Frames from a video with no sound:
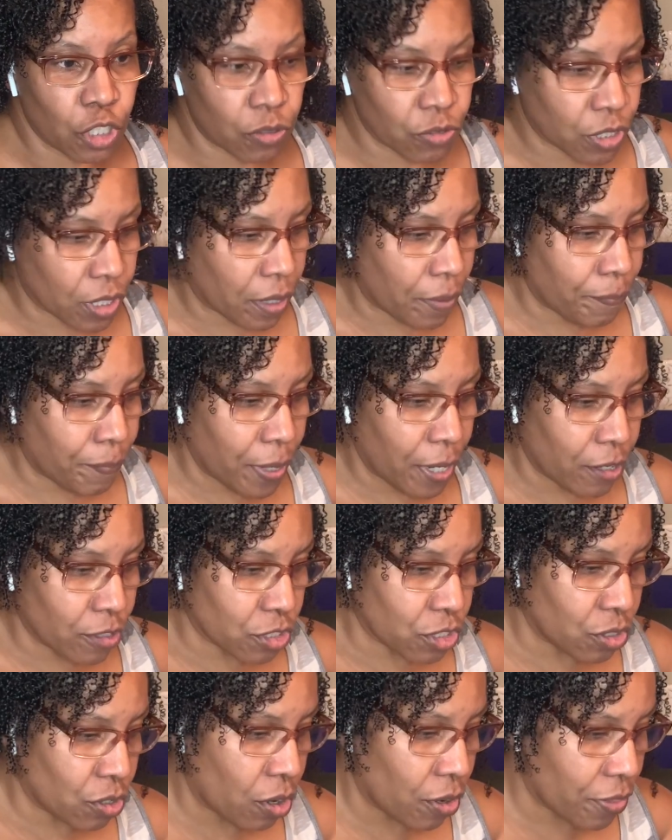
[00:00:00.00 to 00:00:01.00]
a
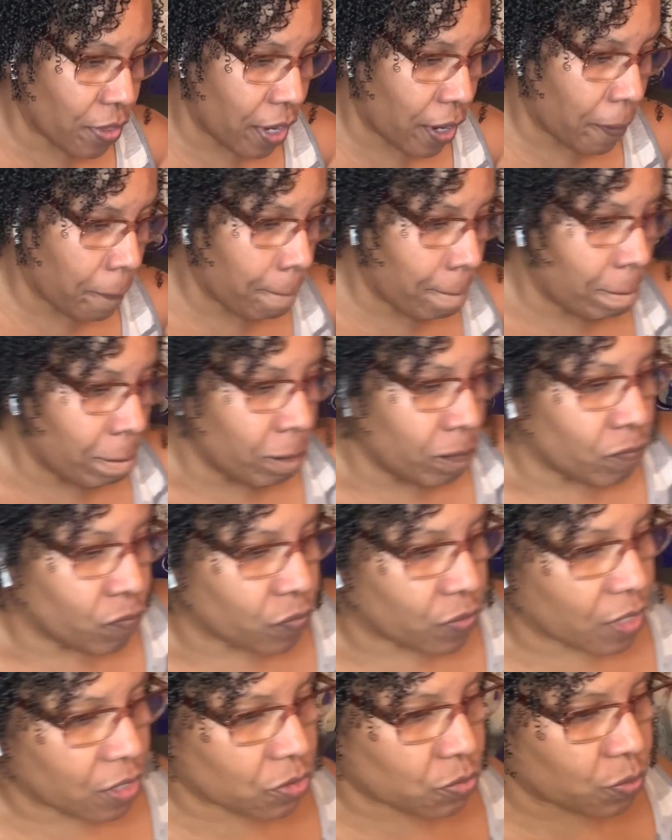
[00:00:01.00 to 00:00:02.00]
comparison on there.
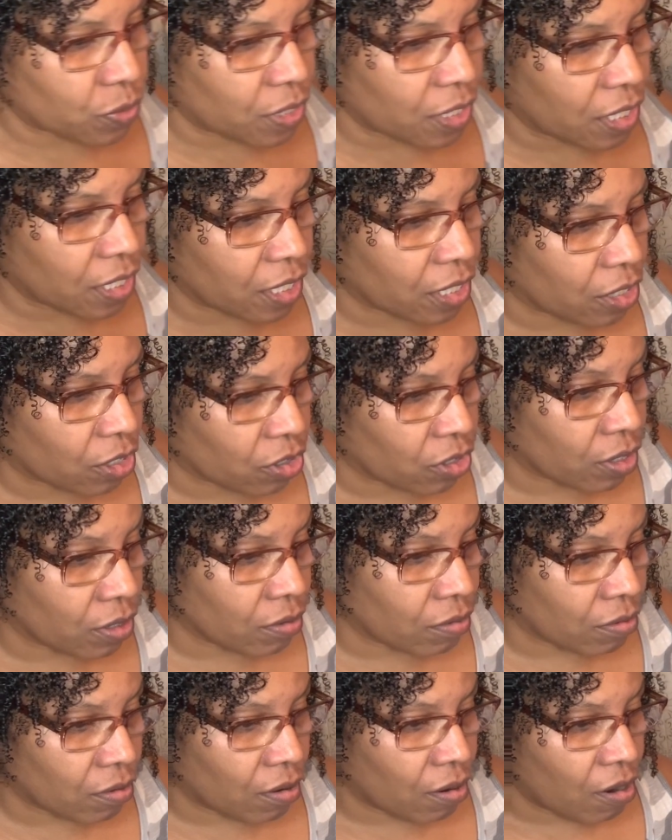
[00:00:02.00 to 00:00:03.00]
This one here
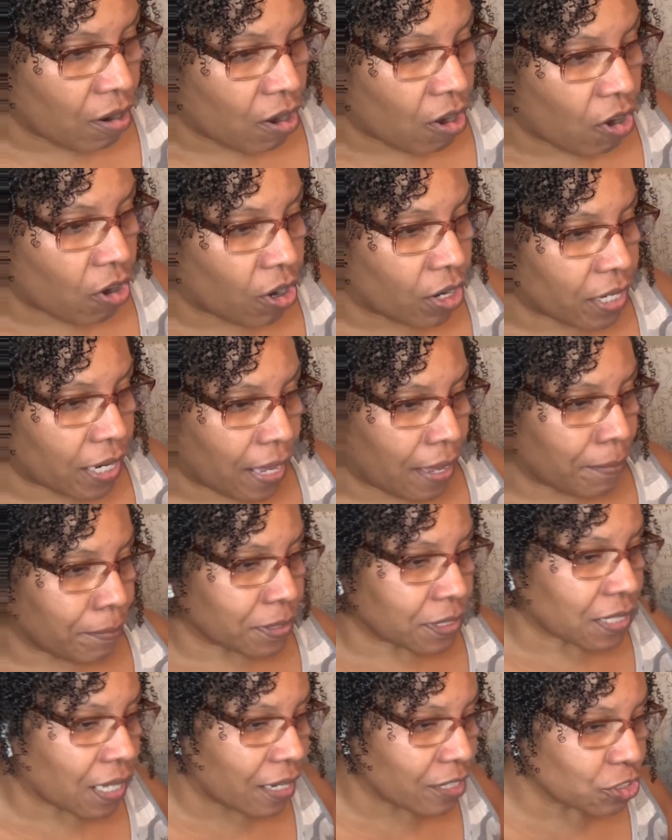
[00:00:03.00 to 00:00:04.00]
on
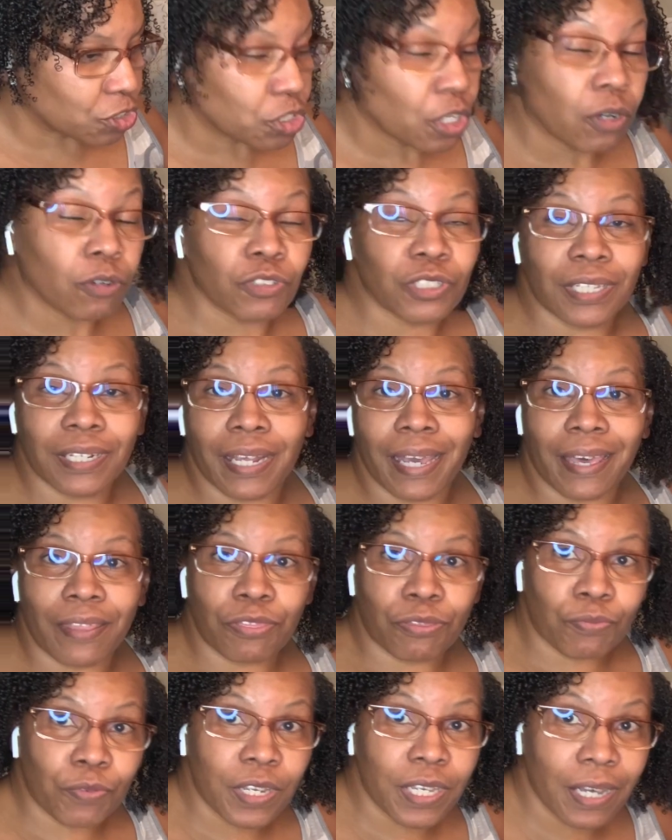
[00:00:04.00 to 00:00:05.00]
Amazon shows it at
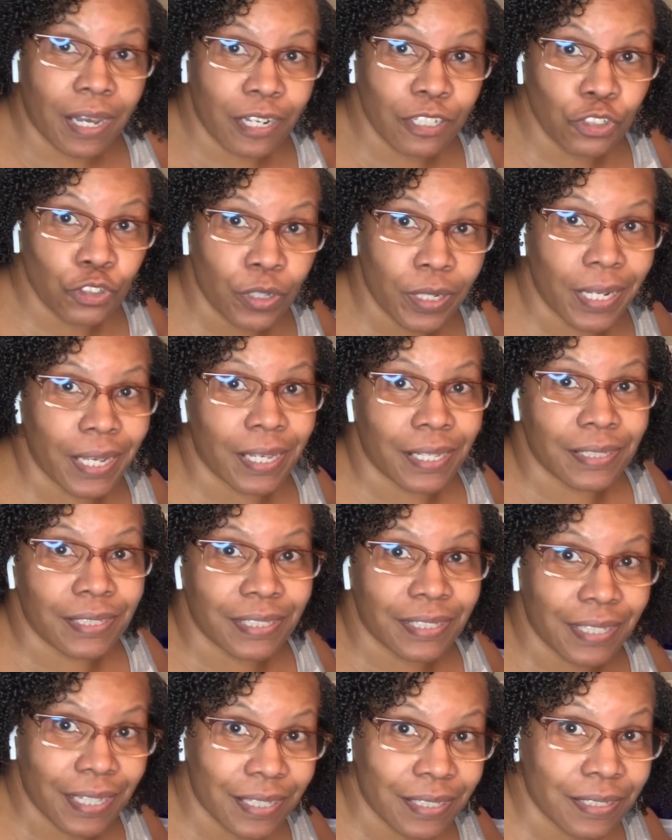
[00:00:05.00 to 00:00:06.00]

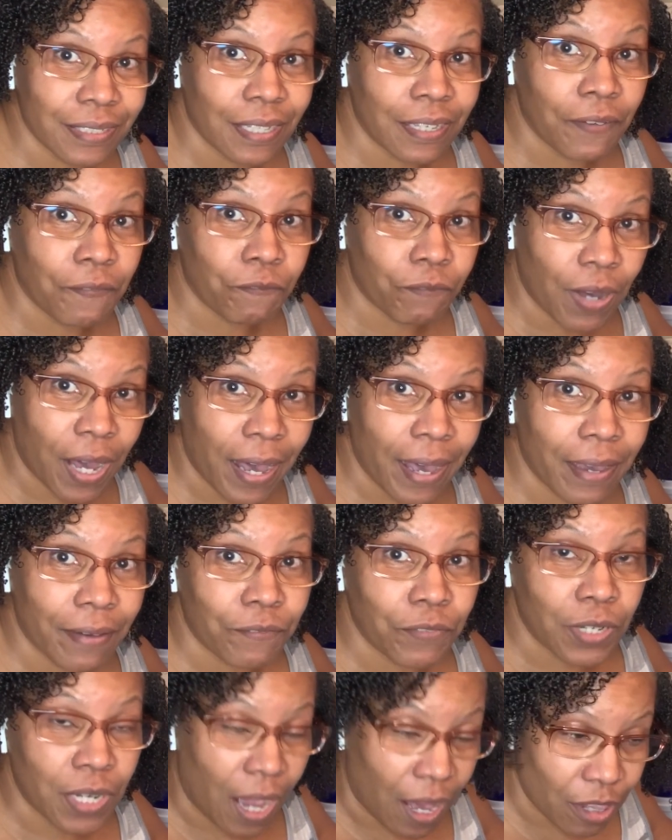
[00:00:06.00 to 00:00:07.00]

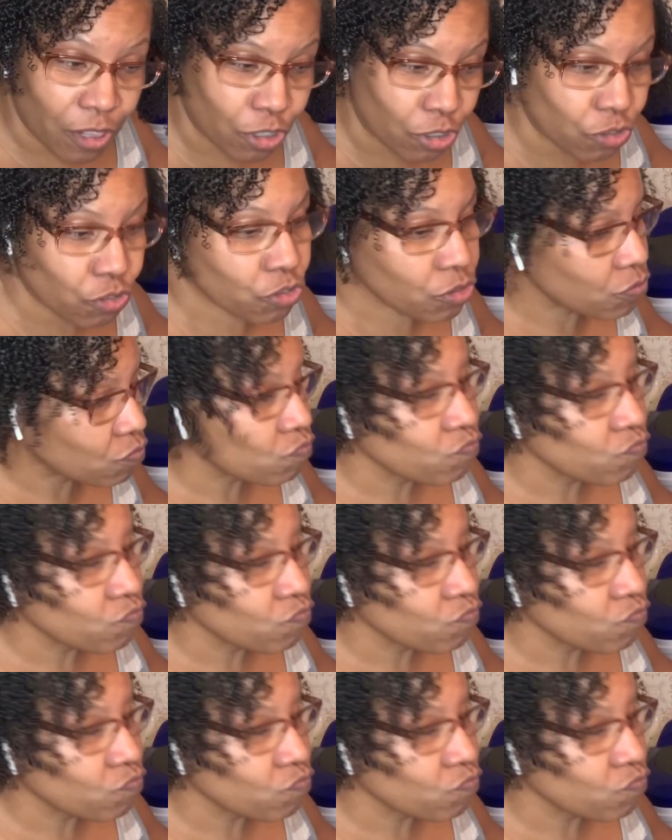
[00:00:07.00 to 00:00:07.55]
$365.